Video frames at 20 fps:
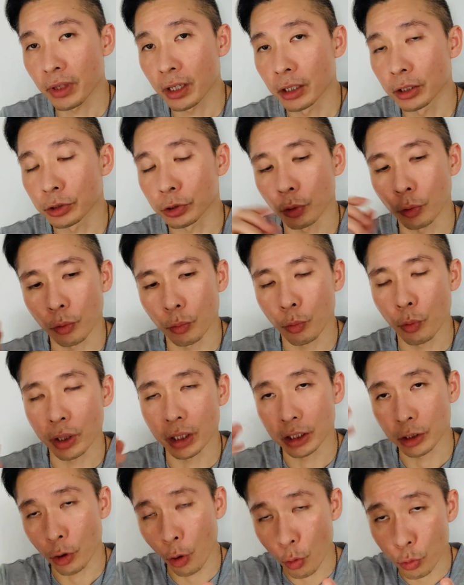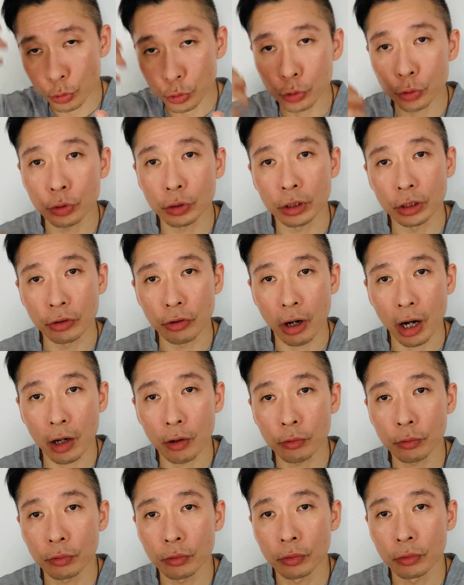so when it goes into the
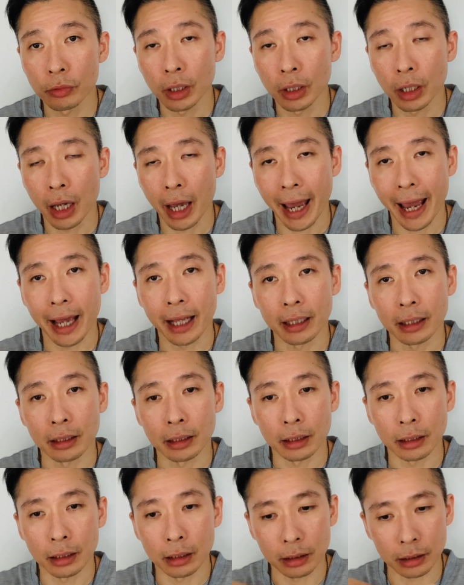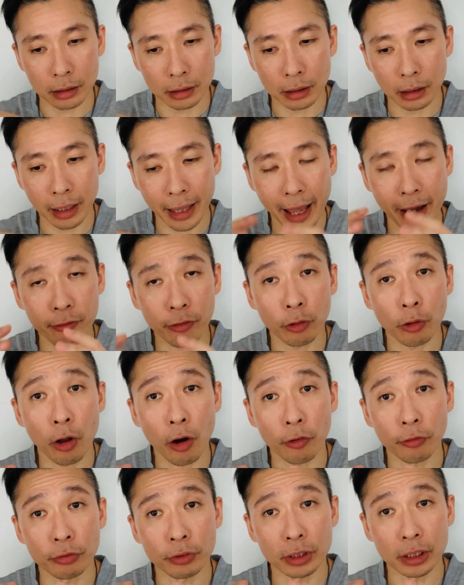ground, and the level
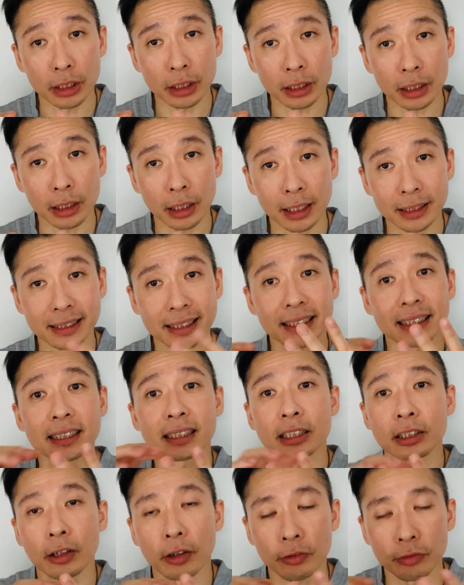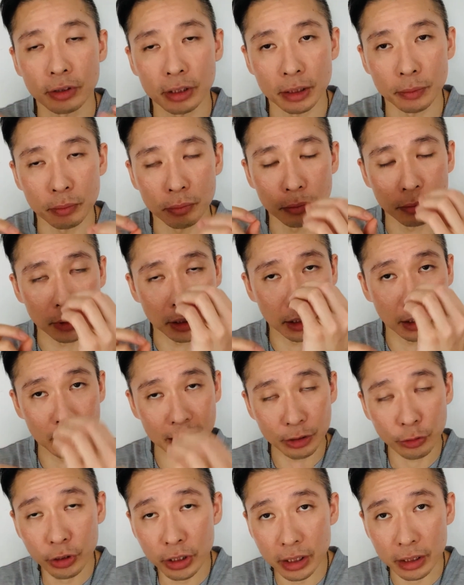of the acidity of the
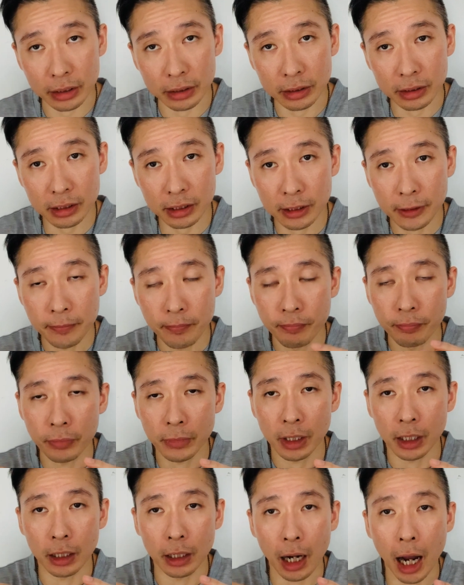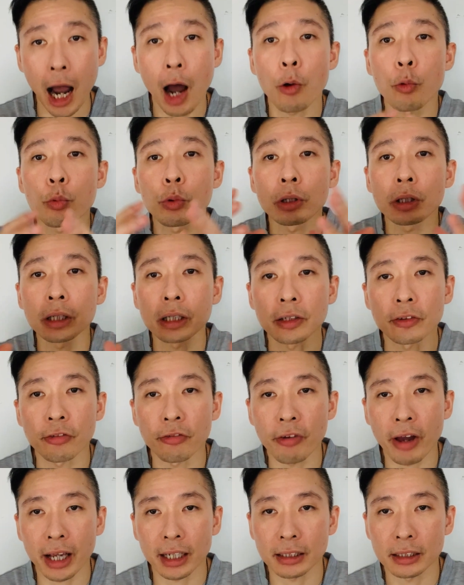ingredients, how will it
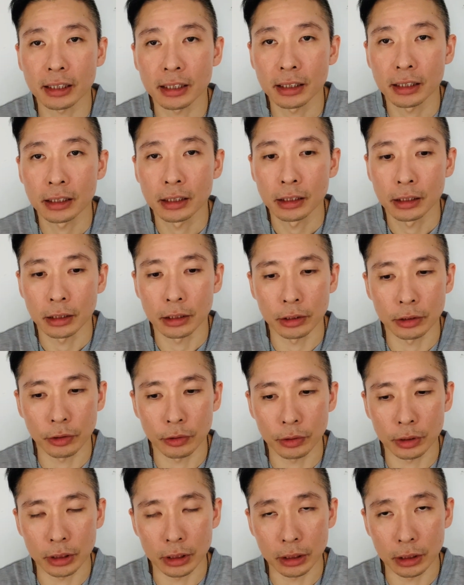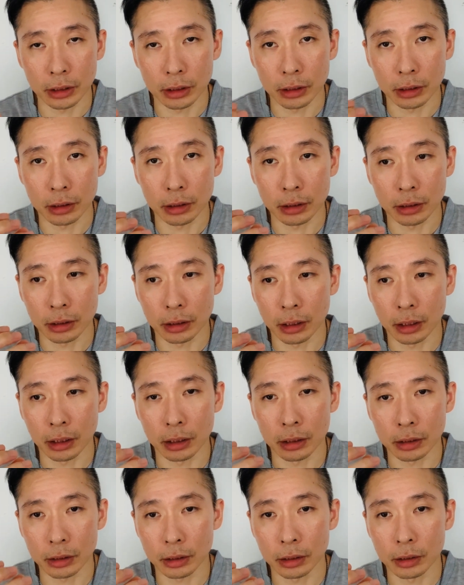affect the
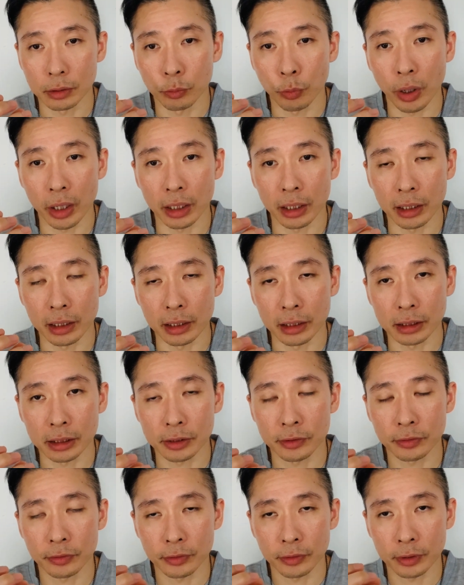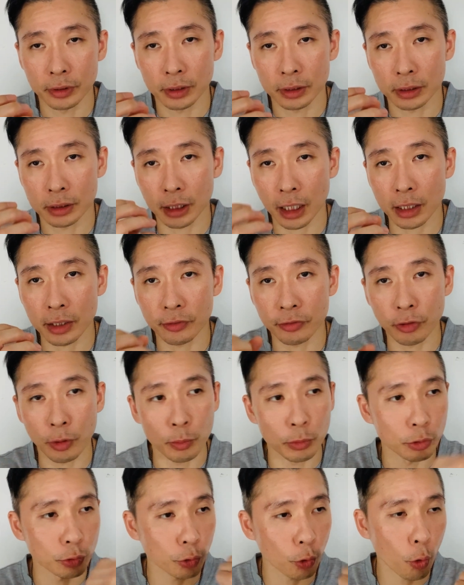when it is starting from
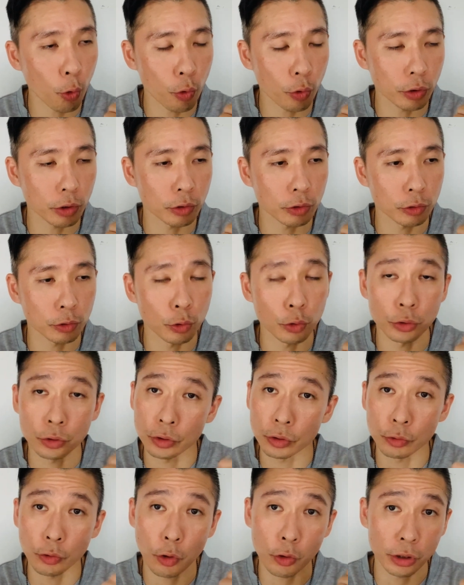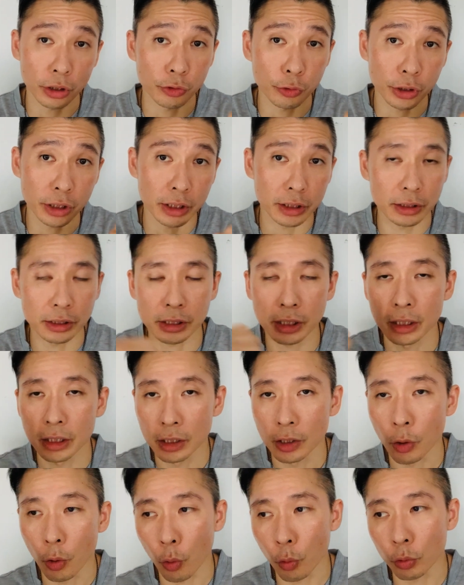a raw ingredients,
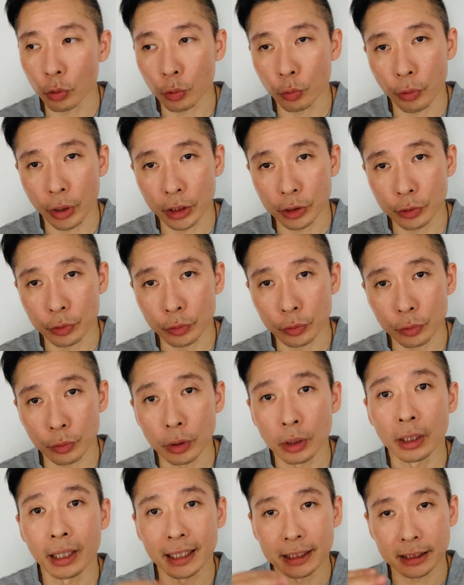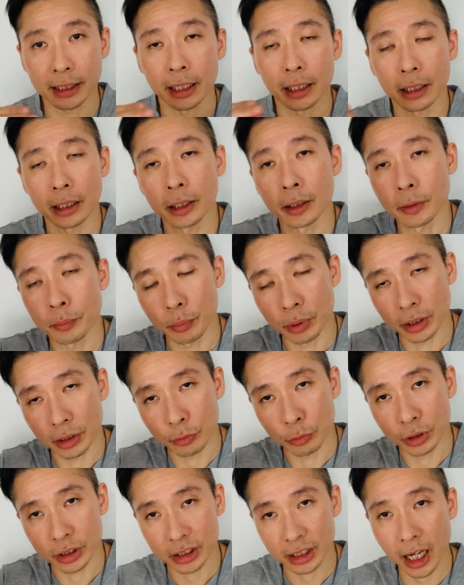all the way to, let's say, being
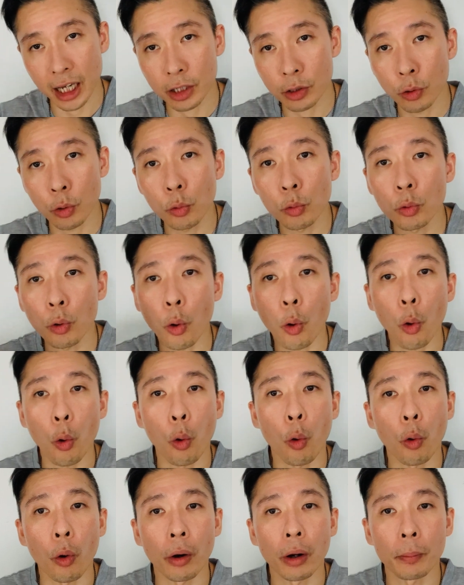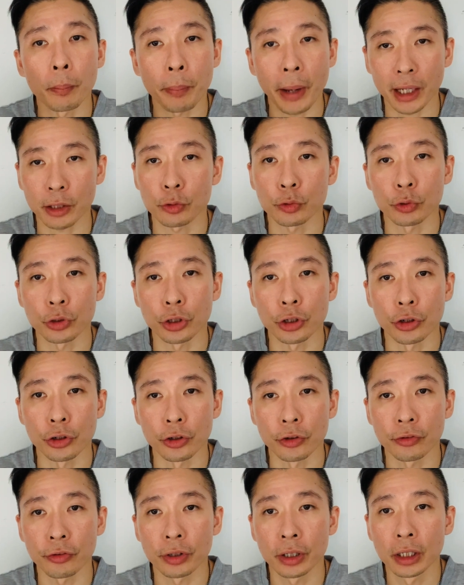recycled or back to the
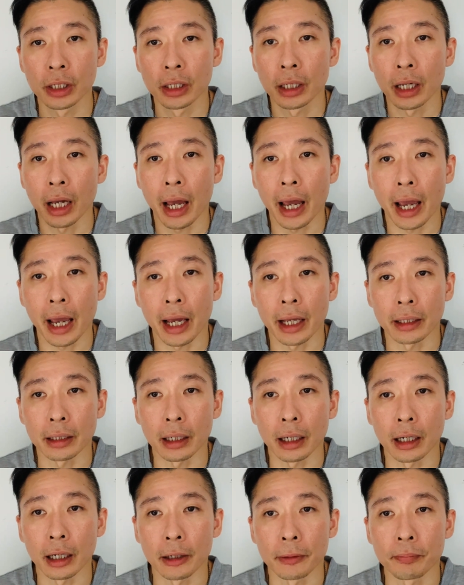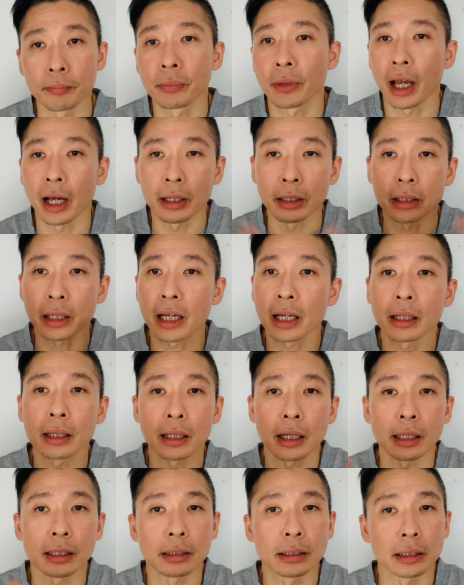earth, and again,
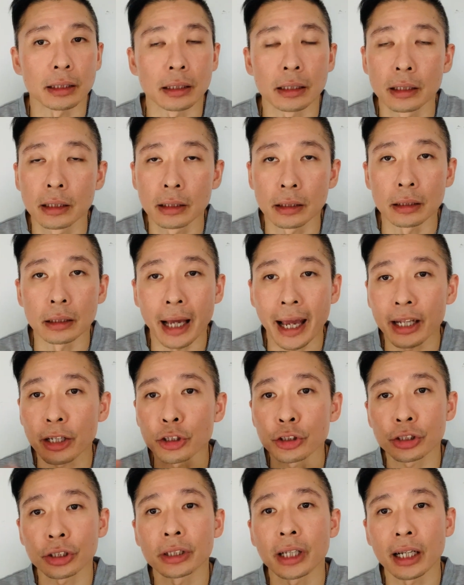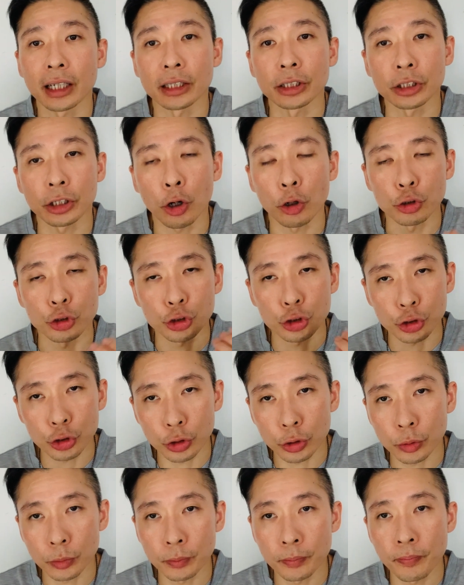like the energy that it
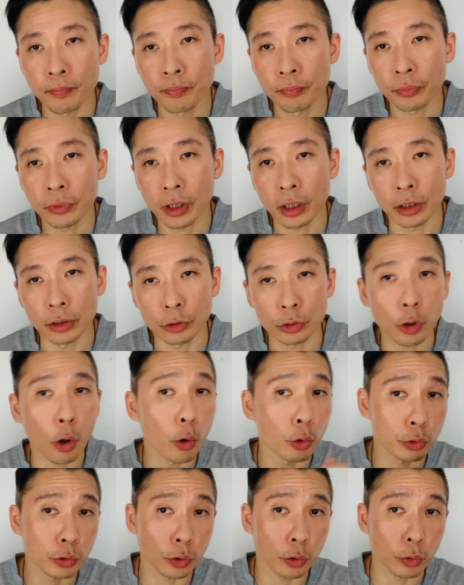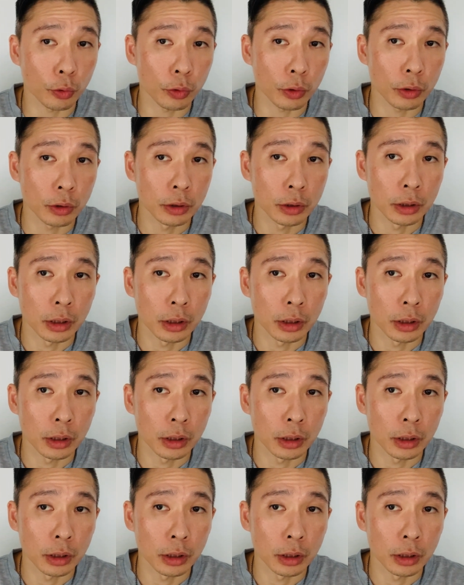consume in total,